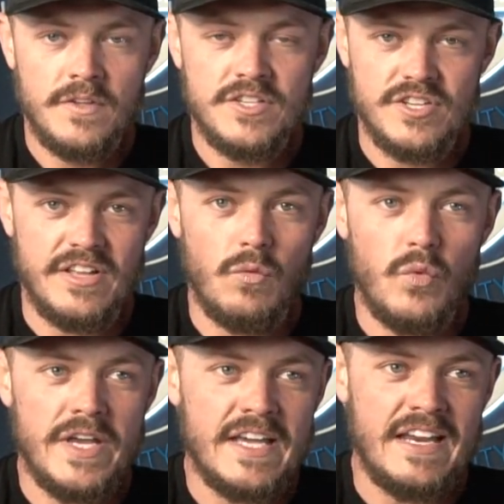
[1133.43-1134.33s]
so that
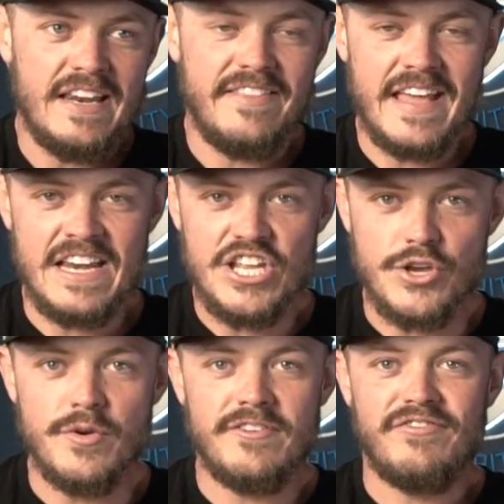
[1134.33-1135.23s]
we can then
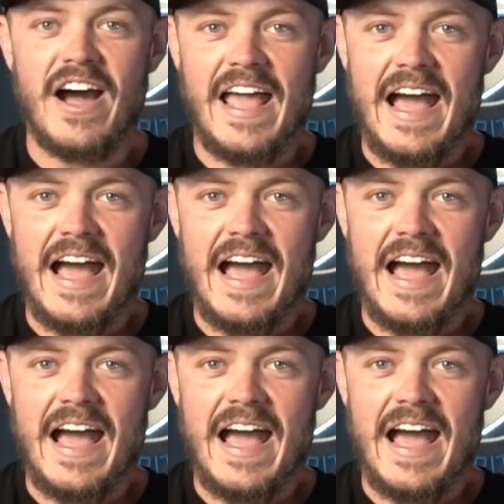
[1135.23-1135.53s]
unify